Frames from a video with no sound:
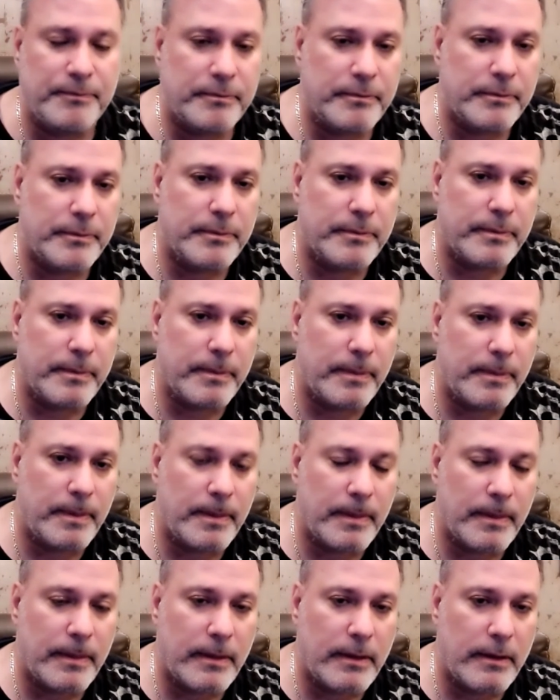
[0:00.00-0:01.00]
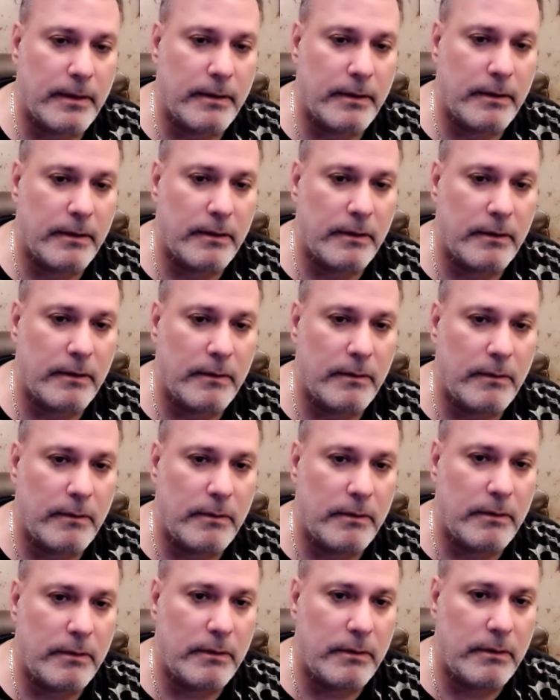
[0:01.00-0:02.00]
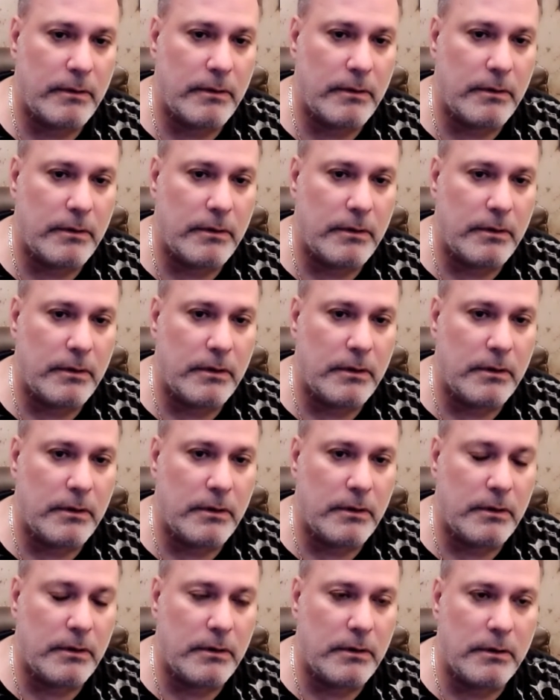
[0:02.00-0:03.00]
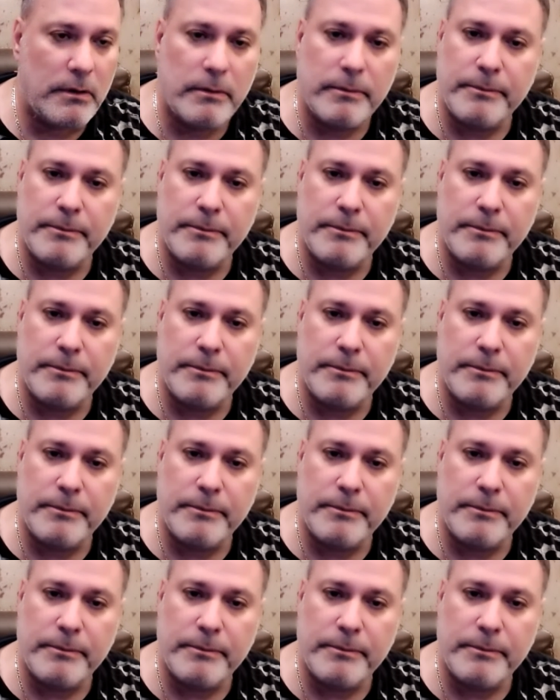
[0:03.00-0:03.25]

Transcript: No one is speaking in this clip.